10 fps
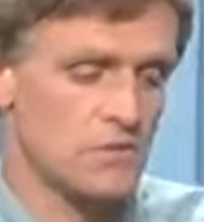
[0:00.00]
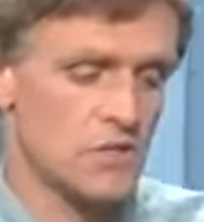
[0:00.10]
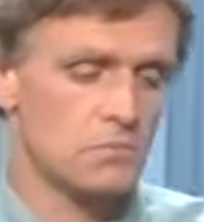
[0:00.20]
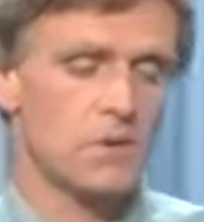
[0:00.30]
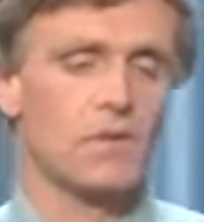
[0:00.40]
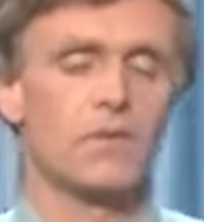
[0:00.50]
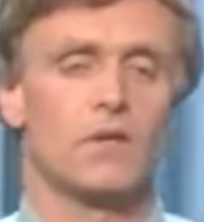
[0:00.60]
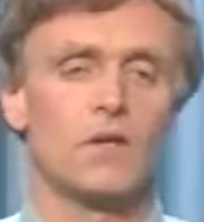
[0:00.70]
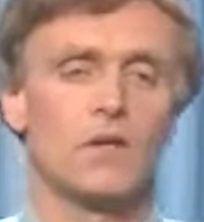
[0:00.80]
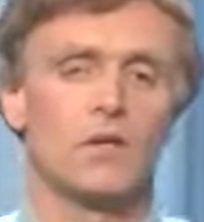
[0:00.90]
And of course,
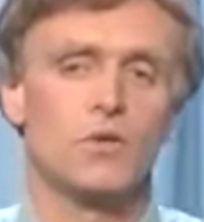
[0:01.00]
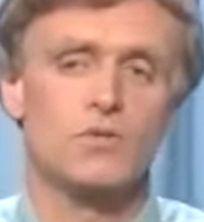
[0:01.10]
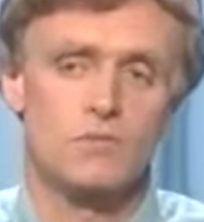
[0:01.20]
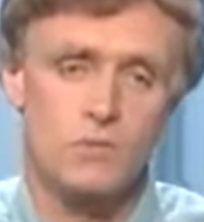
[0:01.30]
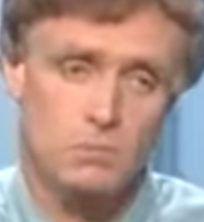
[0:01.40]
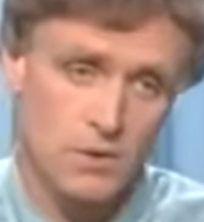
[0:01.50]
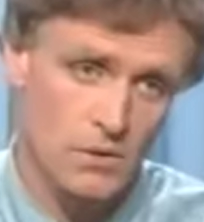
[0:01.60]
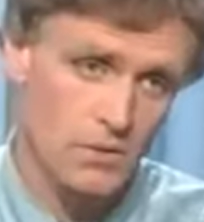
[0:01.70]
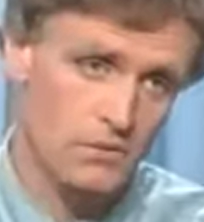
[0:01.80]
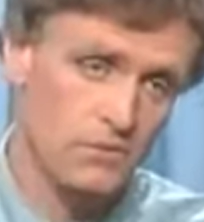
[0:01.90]
one of the biggest
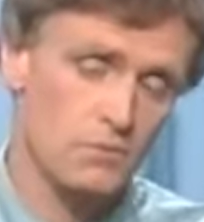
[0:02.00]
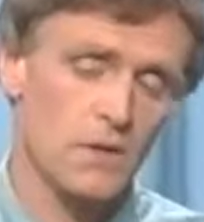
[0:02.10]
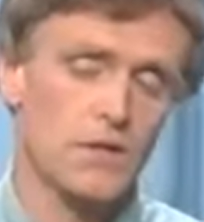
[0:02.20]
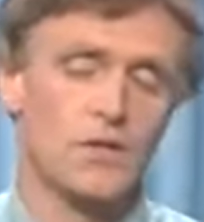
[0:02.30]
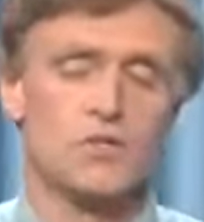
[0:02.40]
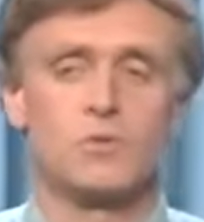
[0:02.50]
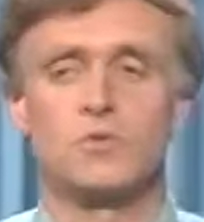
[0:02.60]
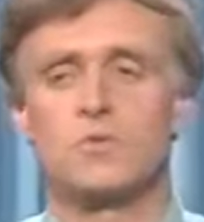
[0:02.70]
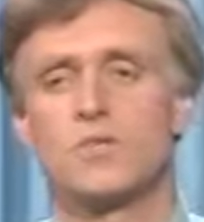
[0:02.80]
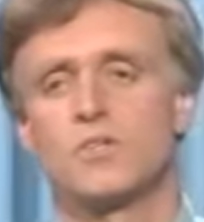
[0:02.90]
problems has been the
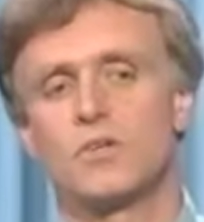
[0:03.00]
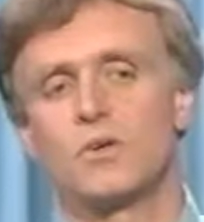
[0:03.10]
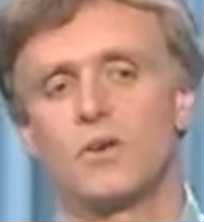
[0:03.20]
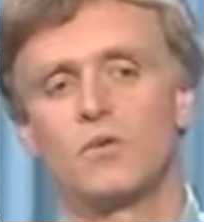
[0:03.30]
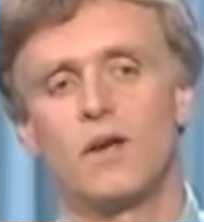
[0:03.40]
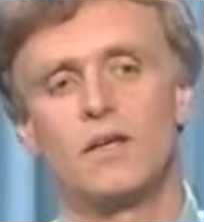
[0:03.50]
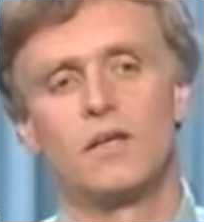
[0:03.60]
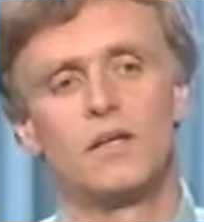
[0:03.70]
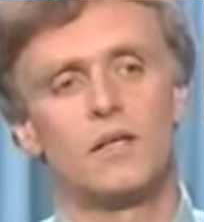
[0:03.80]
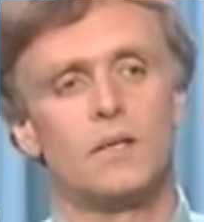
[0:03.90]
use of the pill
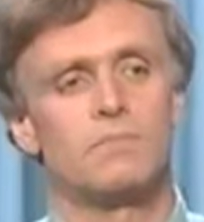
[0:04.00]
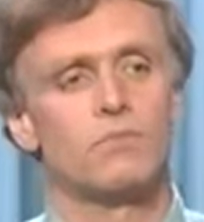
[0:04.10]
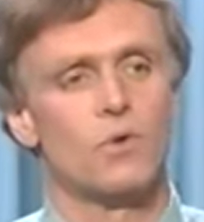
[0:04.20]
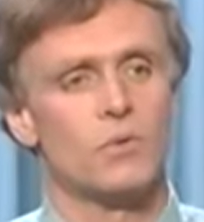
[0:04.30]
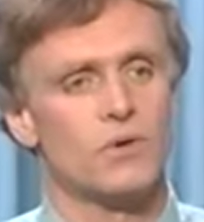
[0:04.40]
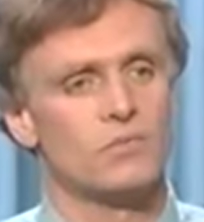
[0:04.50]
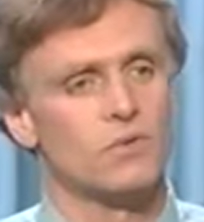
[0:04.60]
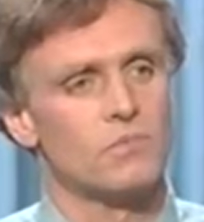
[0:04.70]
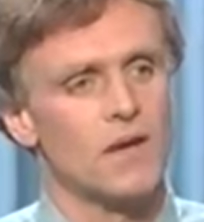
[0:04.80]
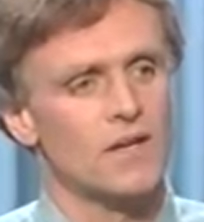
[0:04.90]
for many years, which was
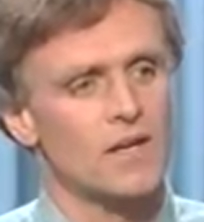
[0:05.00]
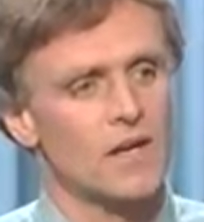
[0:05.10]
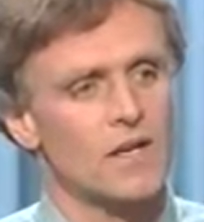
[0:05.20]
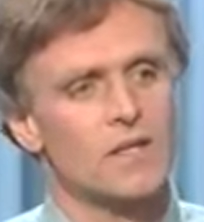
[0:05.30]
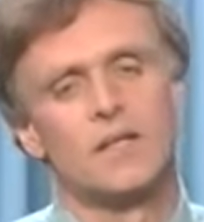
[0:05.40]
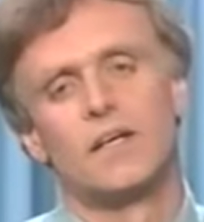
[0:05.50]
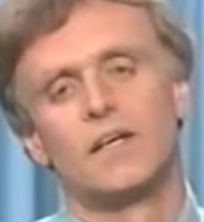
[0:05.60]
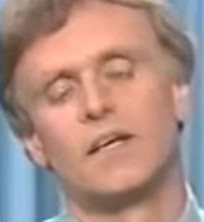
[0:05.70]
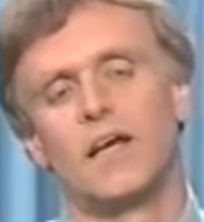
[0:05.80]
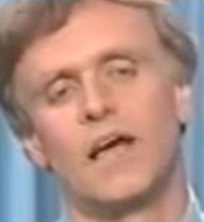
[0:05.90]
considered a great
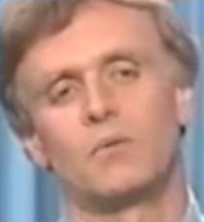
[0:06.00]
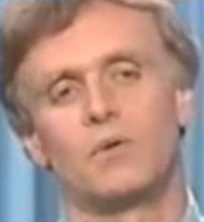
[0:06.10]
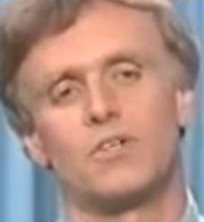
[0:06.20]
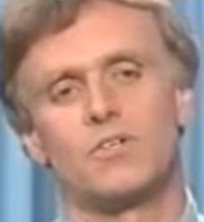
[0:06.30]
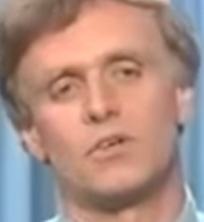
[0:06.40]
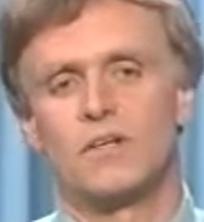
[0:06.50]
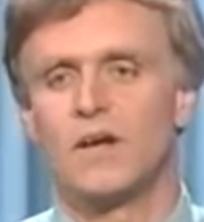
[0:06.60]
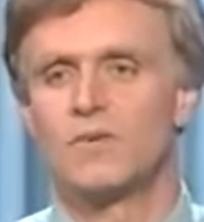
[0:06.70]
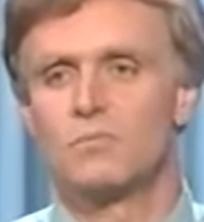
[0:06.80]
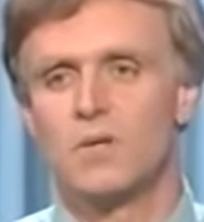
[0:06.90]
leap forward for
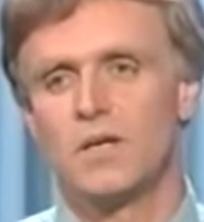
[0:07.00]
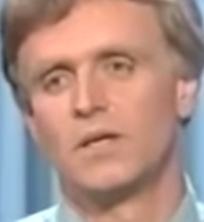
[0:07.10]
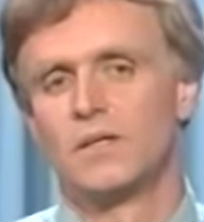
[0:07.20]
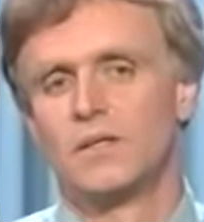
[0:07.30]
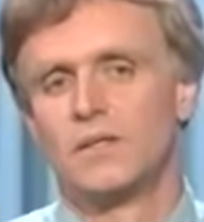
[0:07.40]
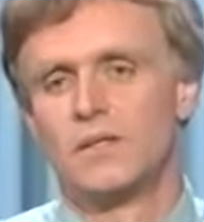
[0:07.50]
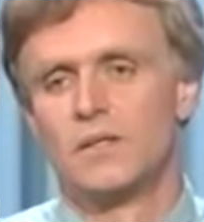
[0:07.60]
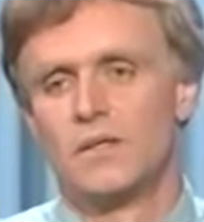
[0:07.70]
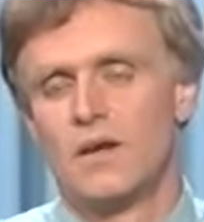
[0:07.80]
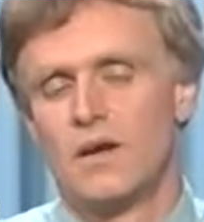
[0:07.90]
mankind,
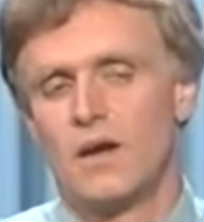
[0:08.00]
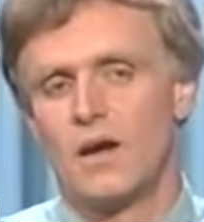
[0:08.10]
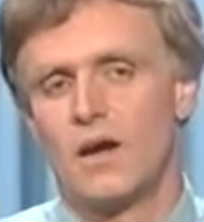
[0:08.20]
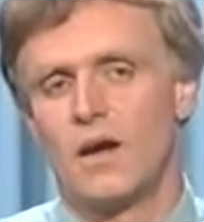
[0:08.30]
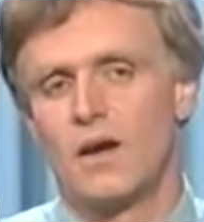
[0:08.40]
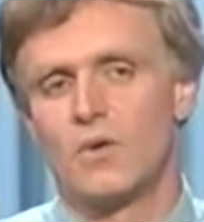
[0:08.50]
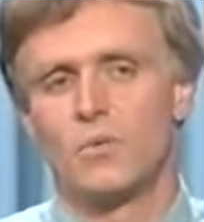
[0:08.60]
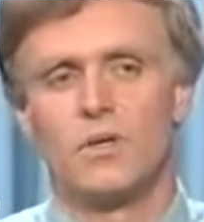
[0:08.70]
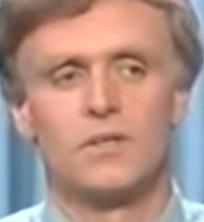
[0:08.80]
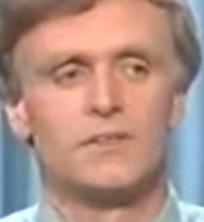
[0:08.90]
and which turned out to
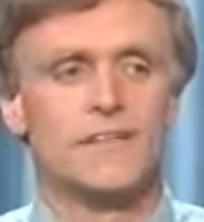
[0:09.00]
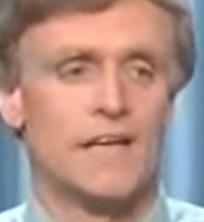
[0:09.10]
be